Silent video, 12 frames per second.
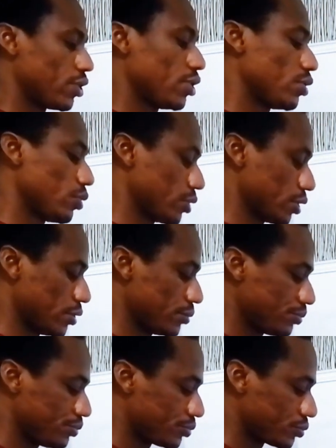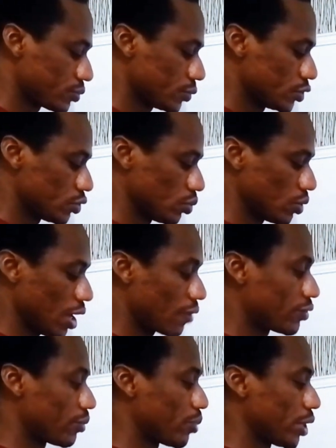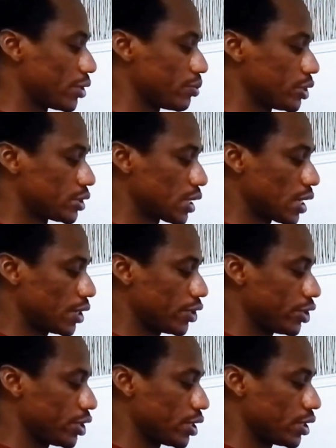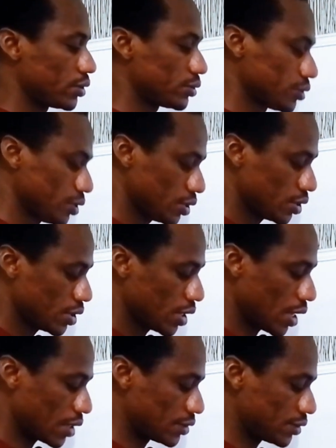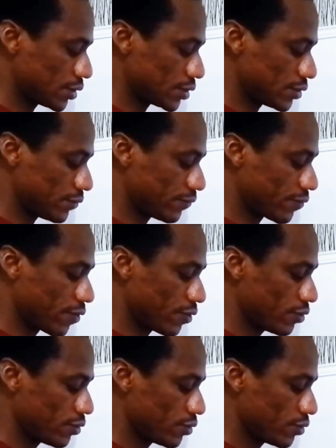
Okay, so we have the perimeter here as 64